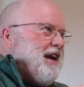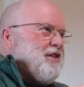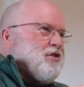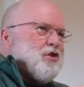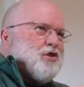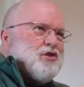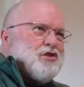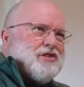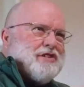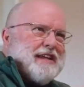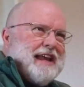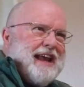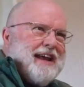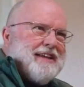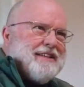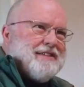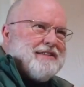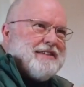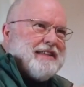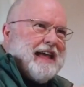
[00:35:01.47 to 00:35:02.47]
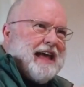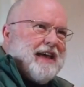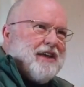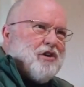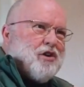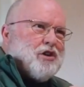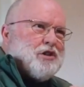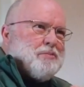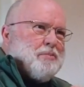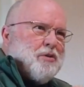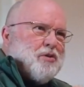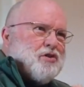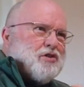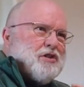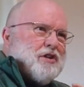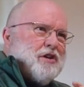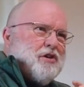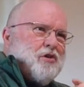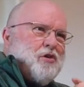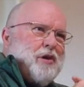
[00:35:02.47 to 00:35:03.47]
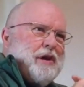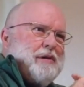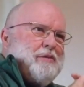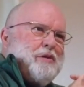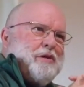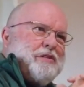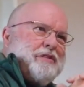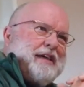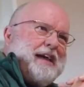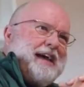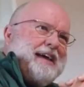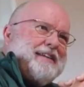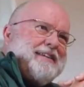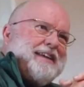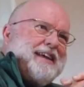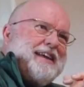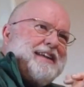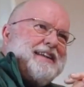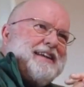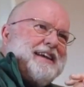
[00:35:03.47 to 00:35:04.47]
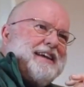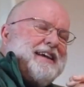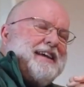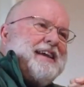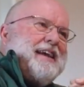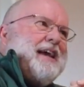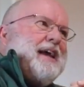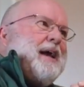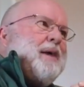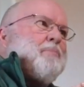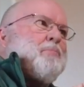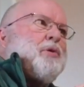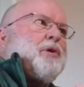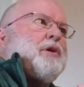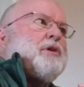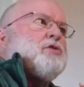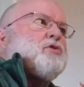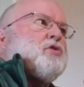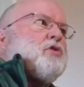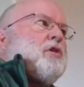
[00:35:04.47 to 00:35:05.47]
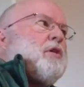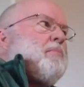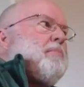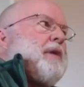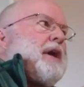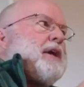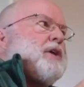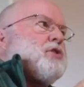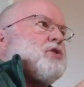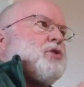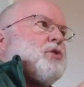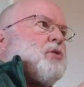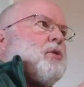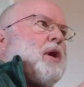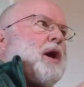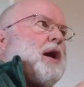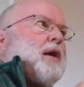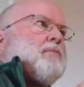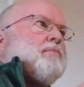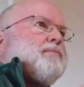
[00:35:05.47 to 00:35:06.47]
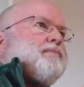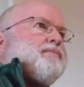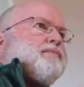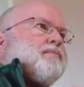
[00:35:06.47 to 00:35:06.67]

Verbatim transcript: understands that or is supposed to agree with that. And, and pretty soon it makes you a, um,